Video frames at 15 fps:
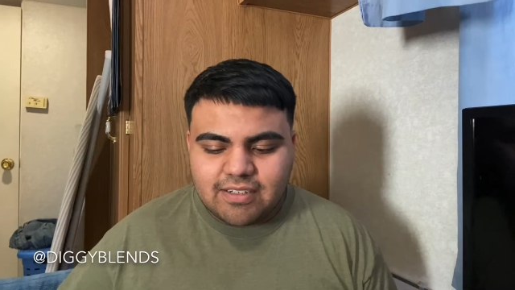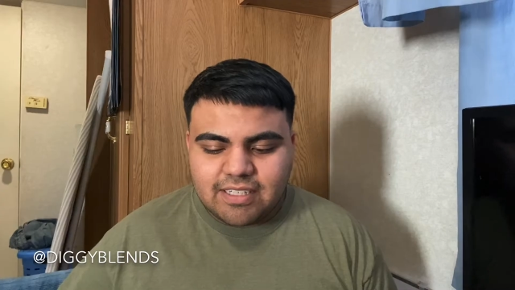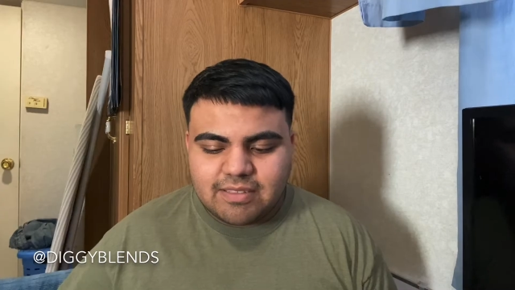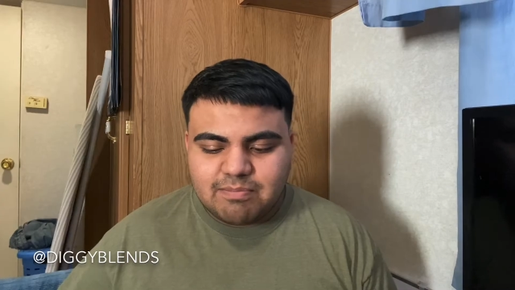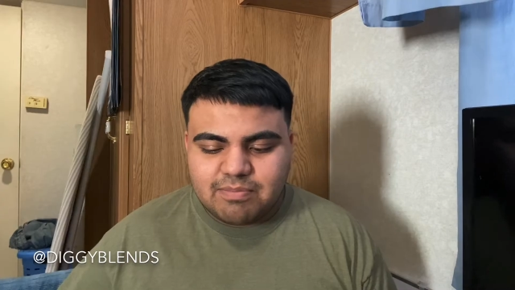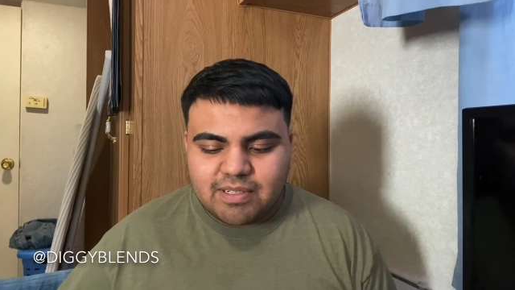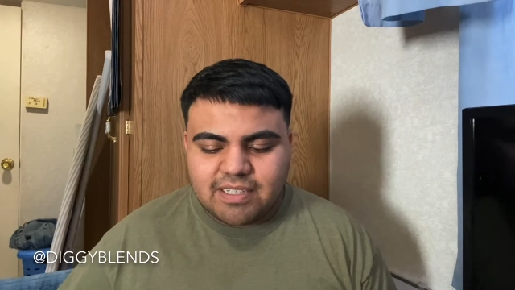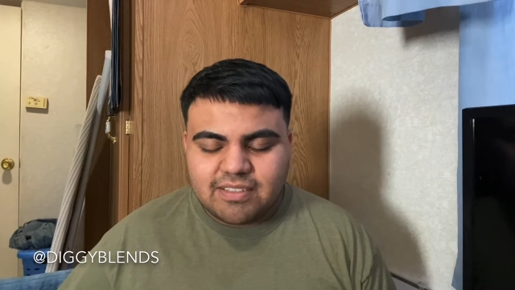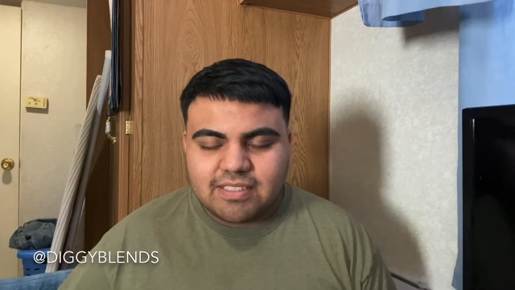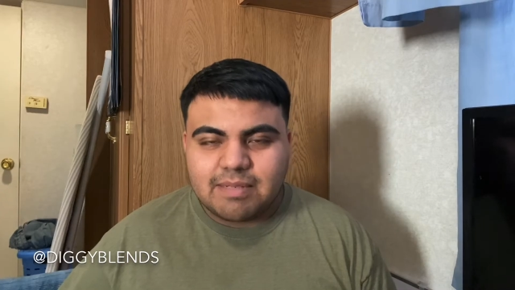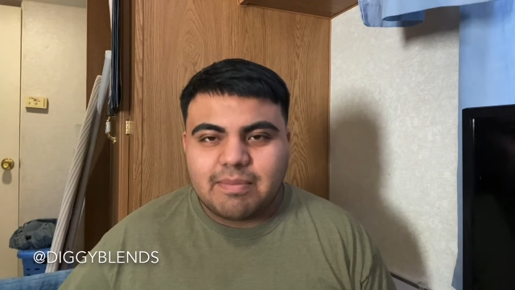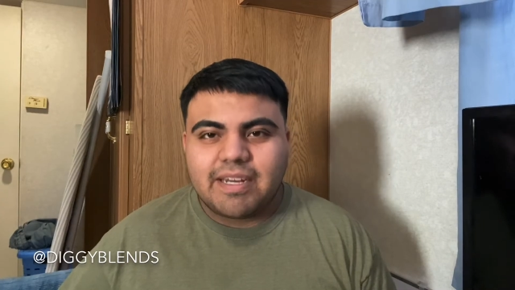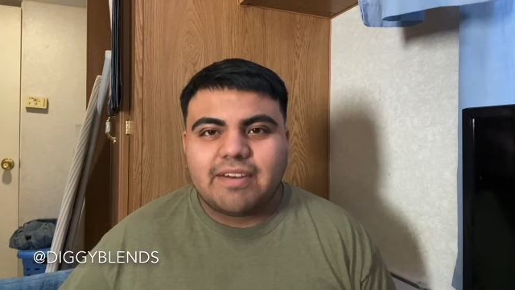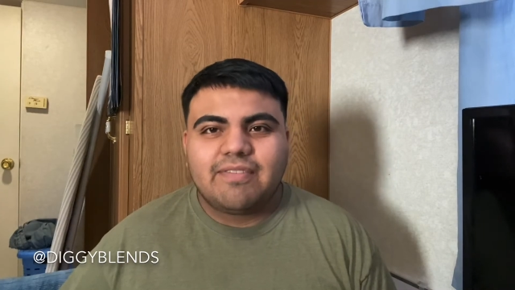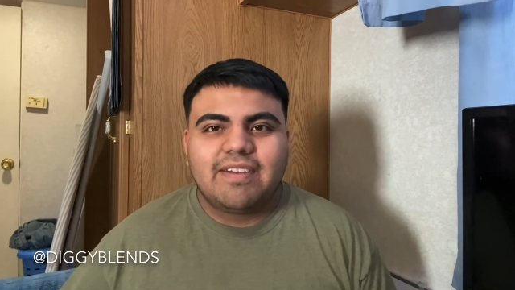produce the better
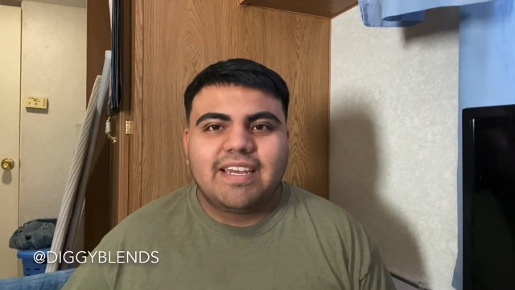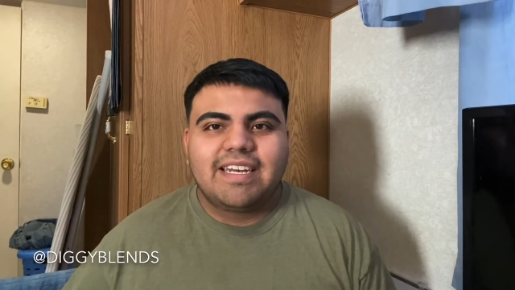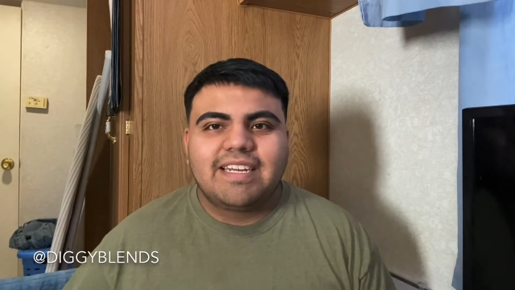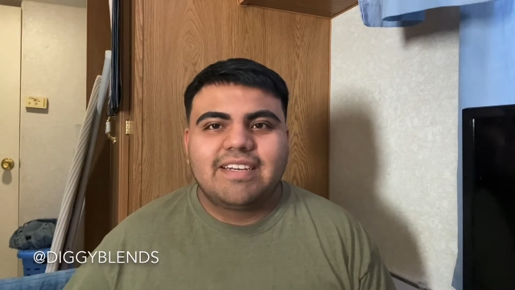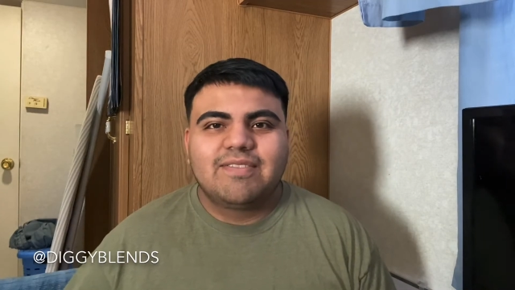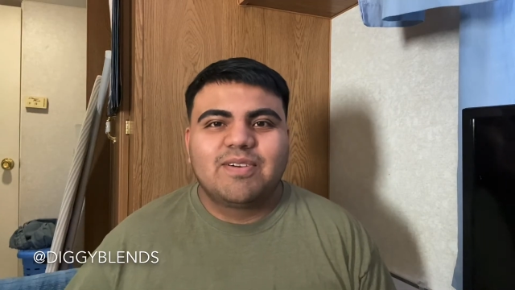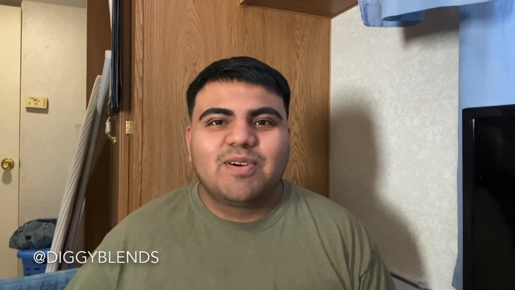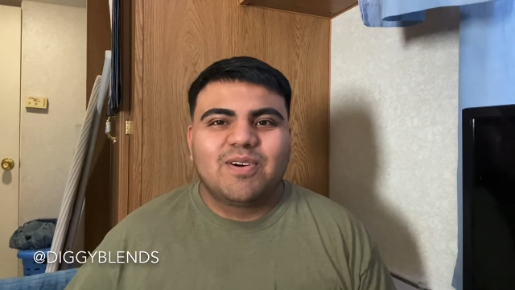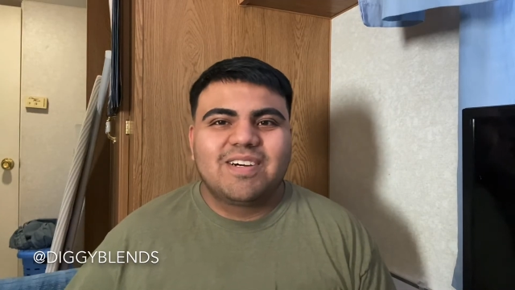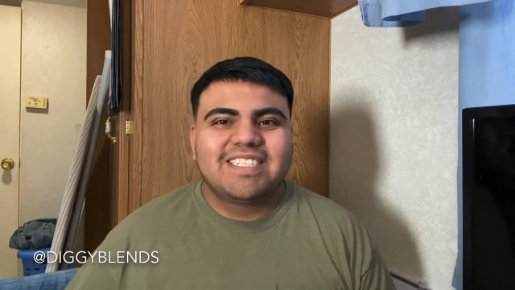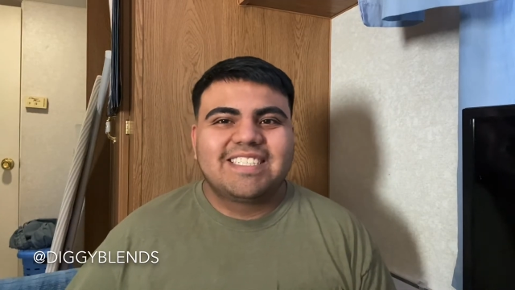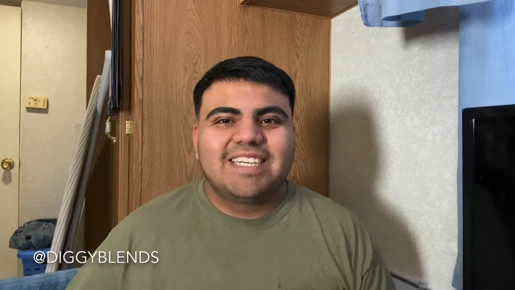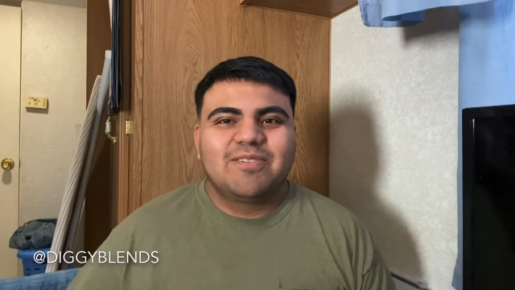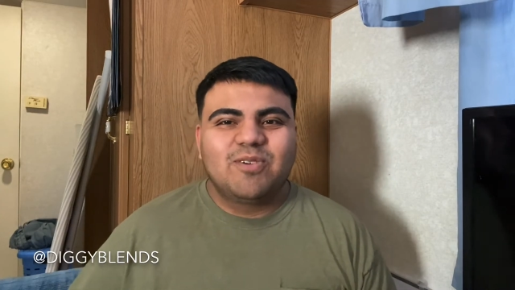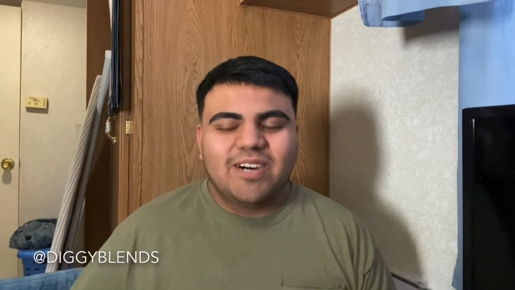fade, and of course he
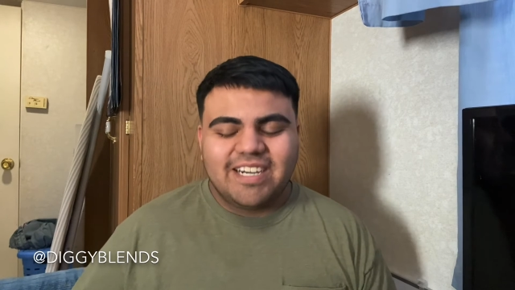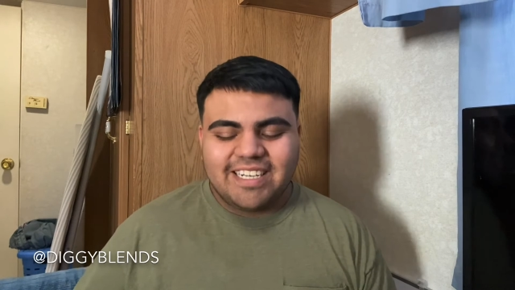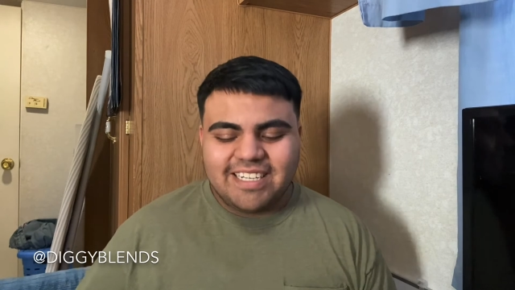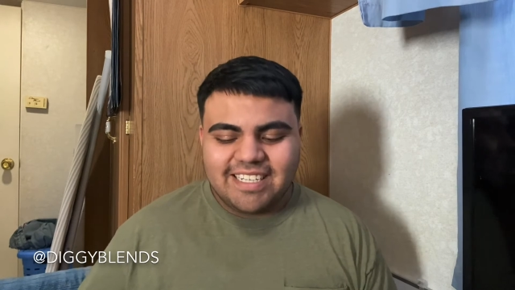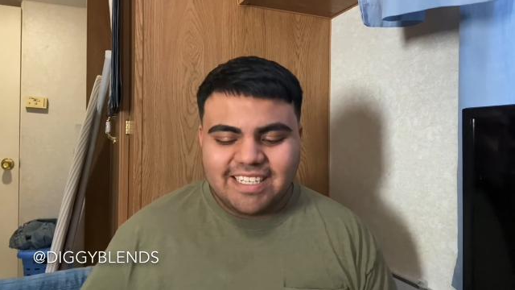won.